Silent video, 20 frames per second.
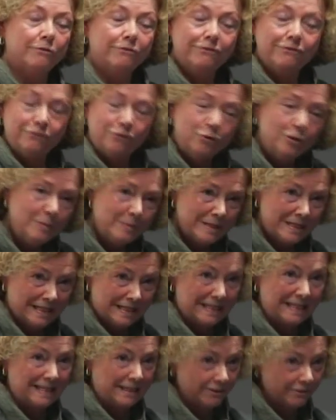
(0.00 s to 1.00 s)

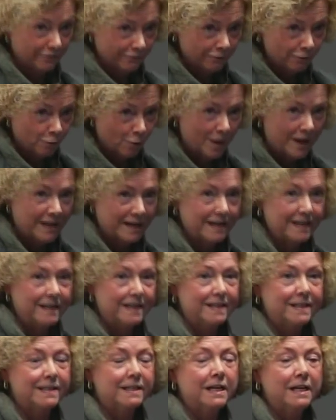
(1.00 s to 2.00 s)
performative
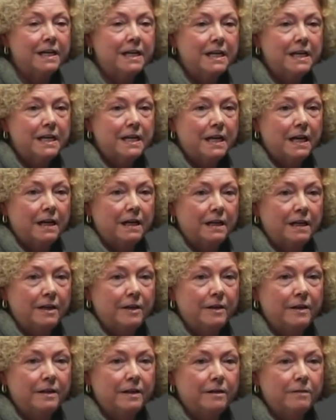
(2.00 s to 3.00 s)
ways,
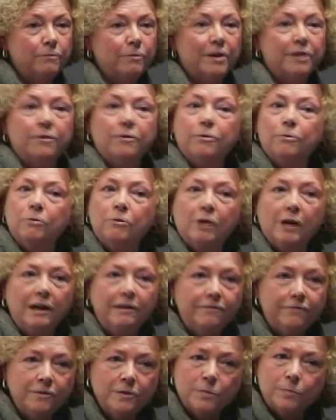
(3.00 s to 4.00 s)
whether through
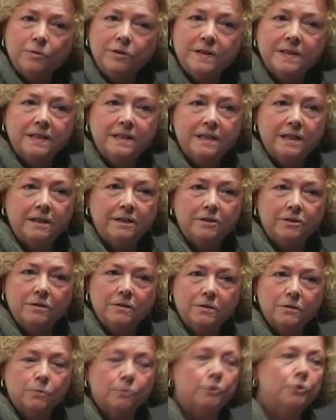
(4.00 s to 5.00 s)
conference
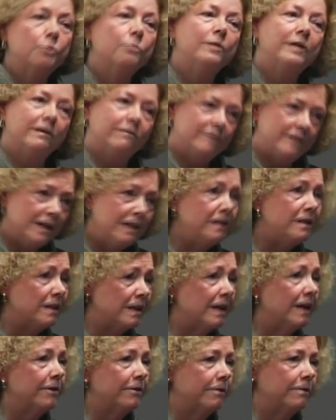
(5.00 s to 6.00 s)
presentations, which we have done
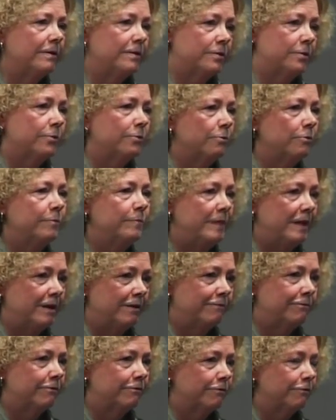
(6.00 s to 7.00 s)
together as a group
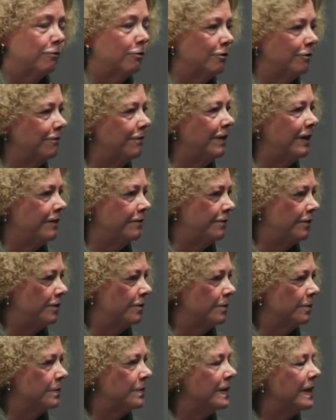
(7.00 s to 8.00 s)
now for 4 or 5
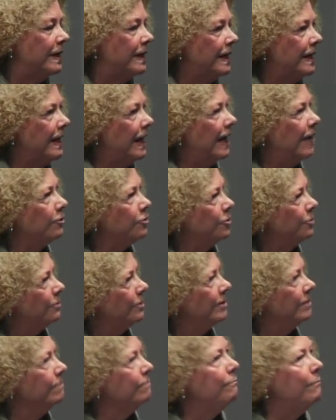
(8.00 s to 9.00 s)
years, how
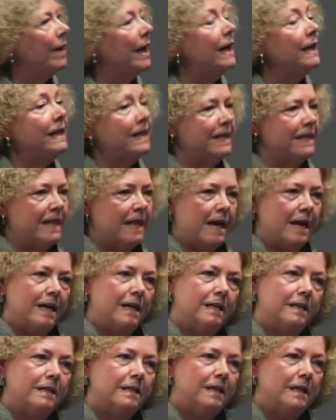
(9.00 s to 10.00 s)
to embody
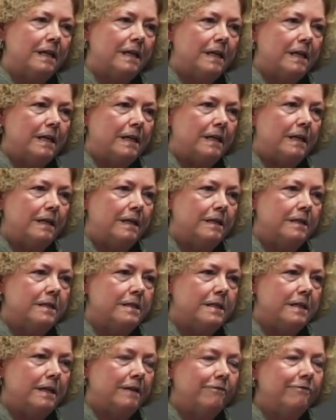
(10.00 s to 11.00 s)
that
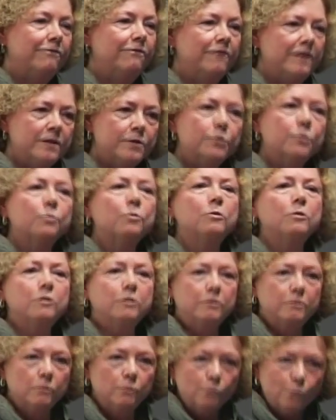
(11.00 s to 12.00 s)
in
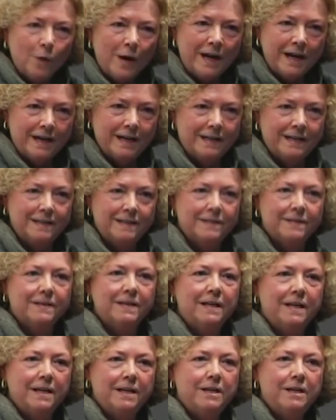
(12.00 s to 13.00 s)
visceral ways,